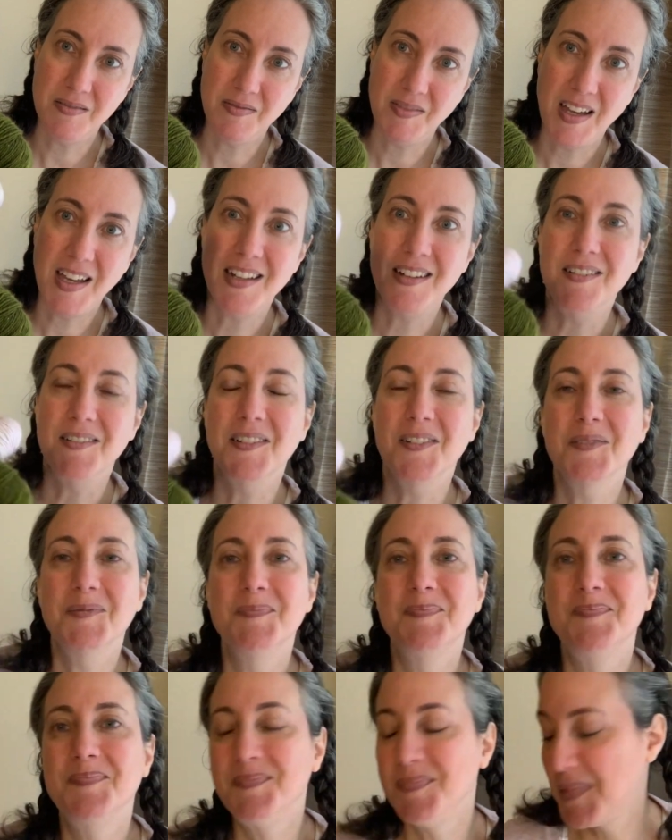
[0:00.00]
I don't
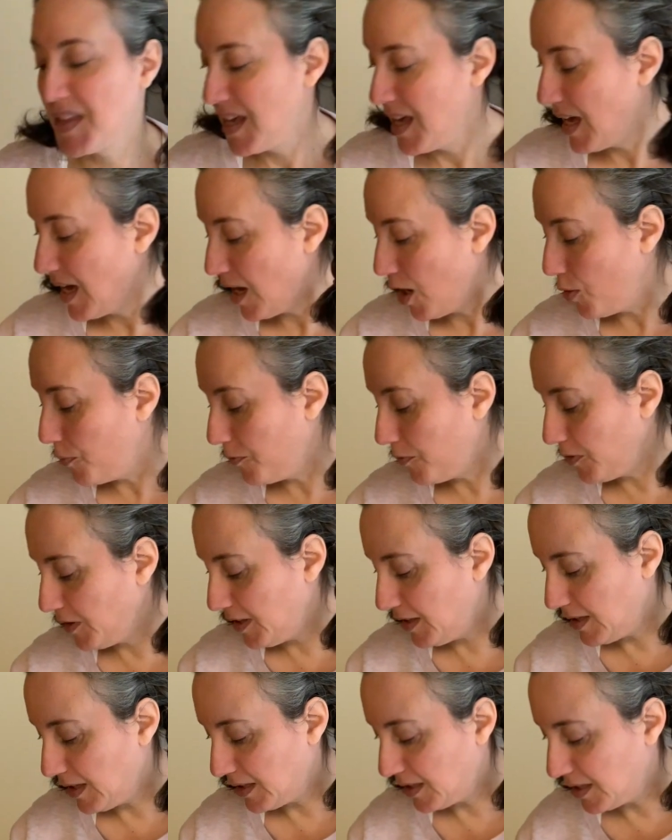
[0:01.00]
know.
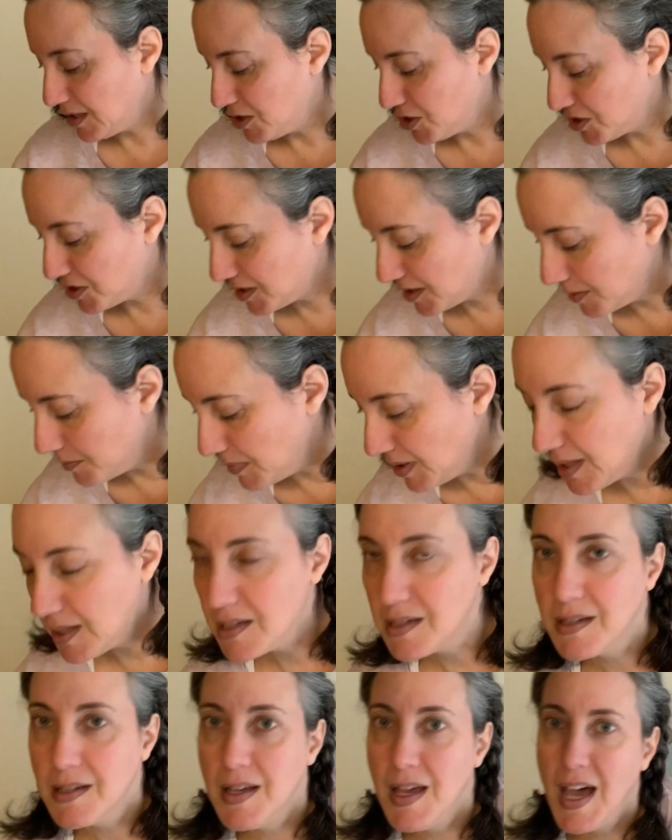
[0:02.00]
Hopefully I can just commit.
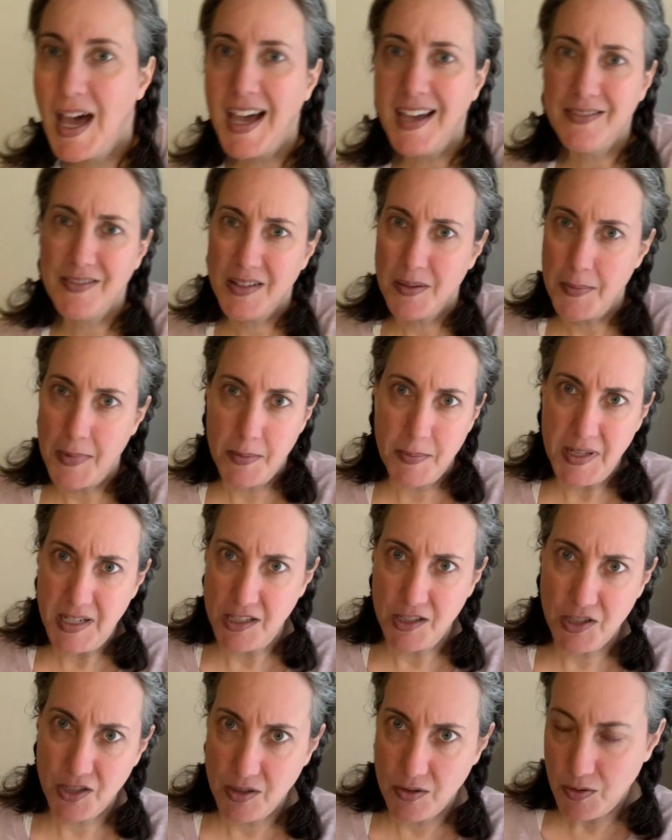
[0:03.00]
I have commitment
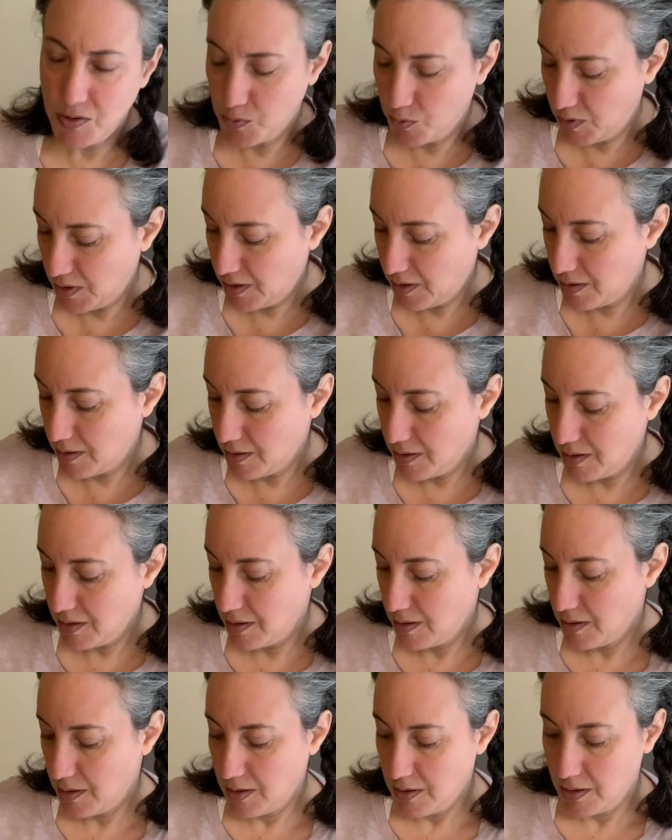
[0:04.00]
issues.
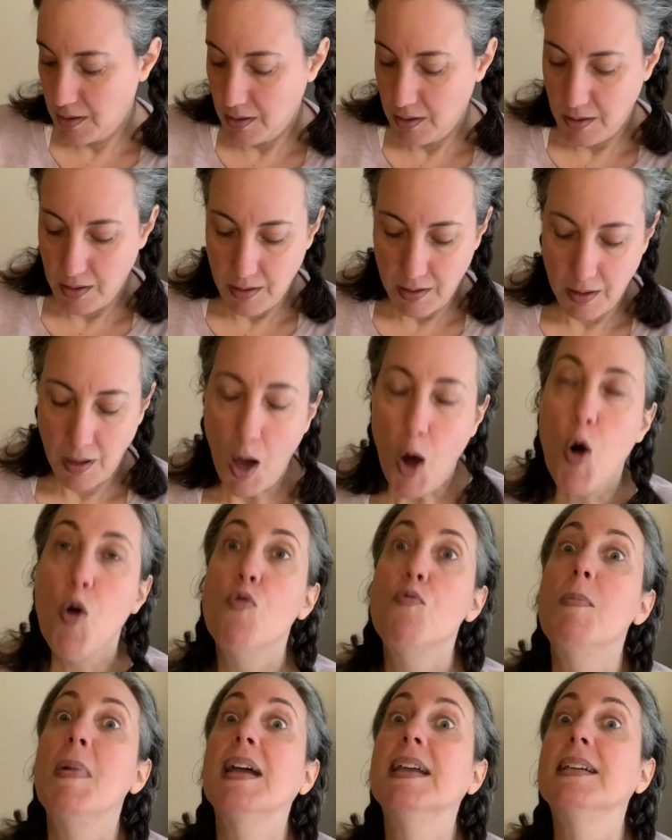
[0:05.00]
Oh
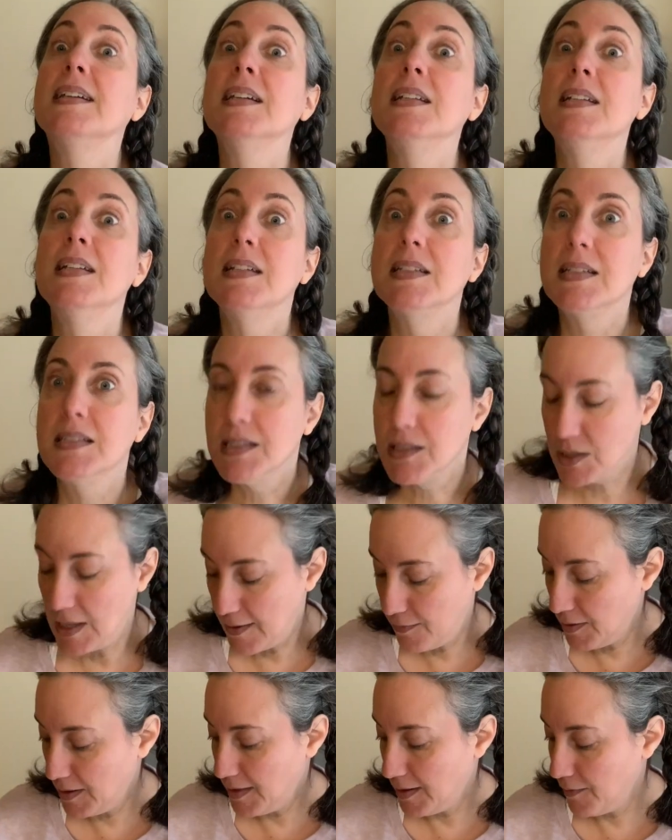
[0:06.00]
my goodness,
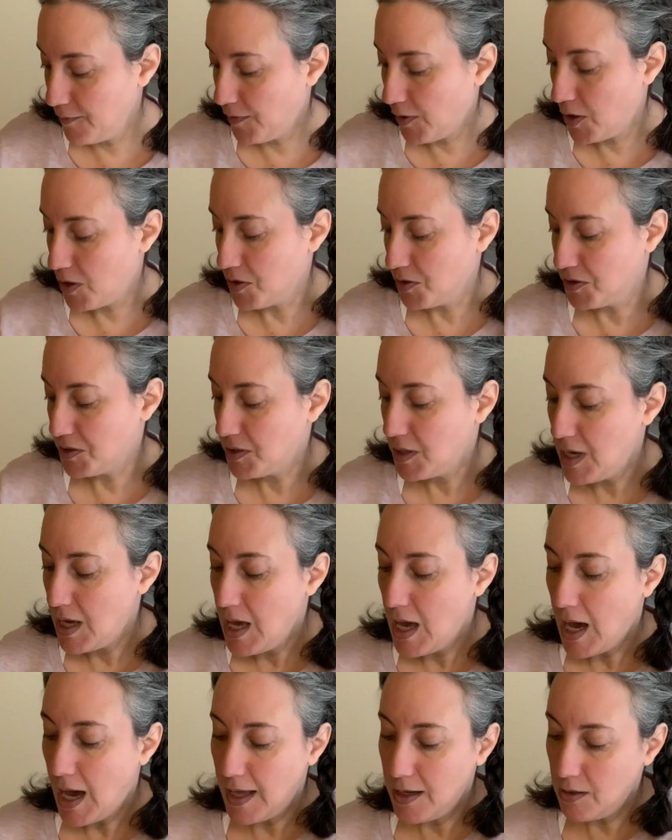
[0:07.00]
everything falls.
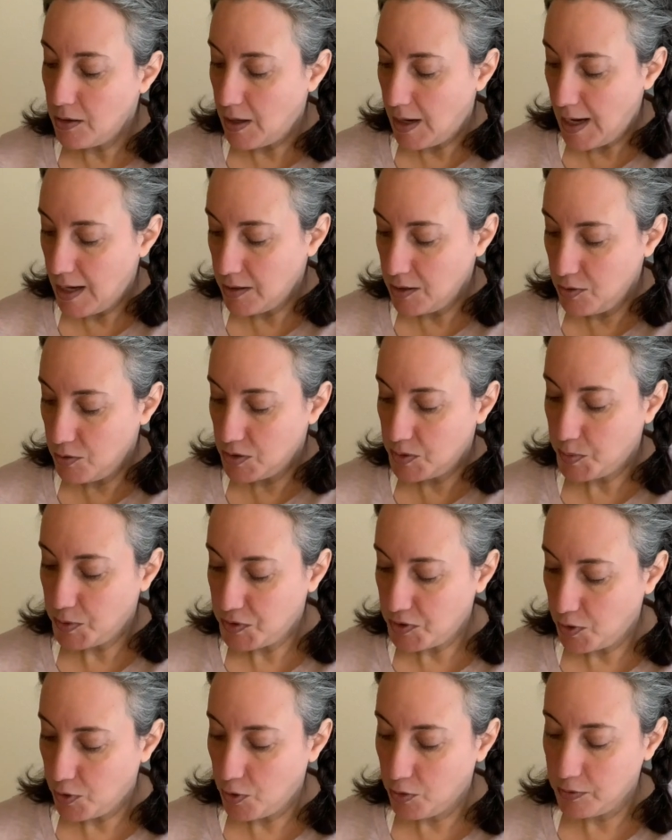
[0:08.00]
I don't know how you're supposed
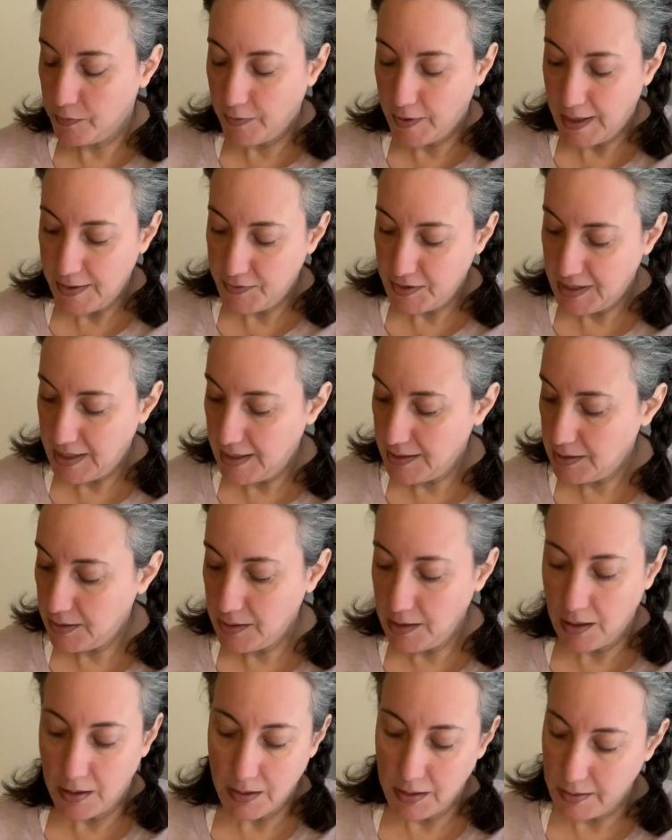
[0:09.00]
to hold 5 skeins of
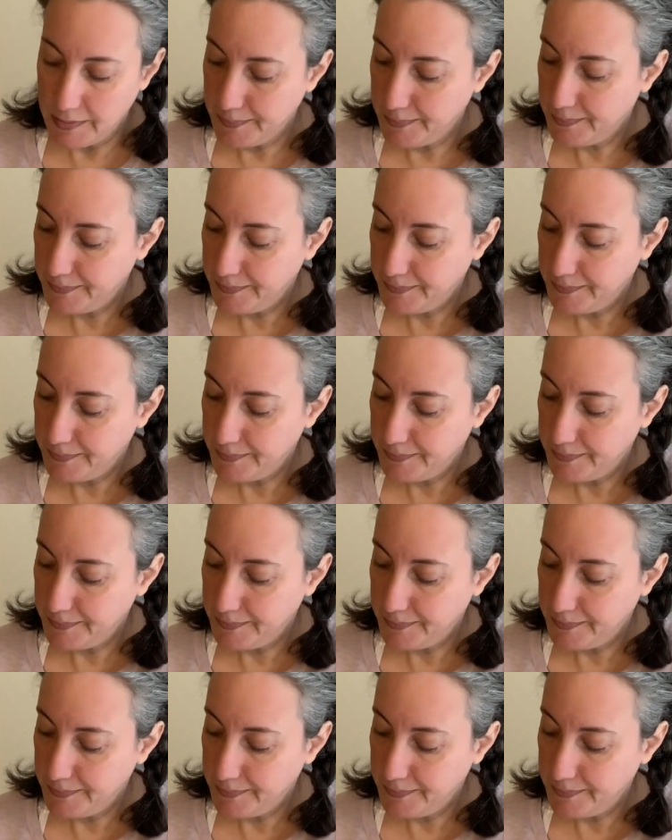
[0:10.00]
yarn.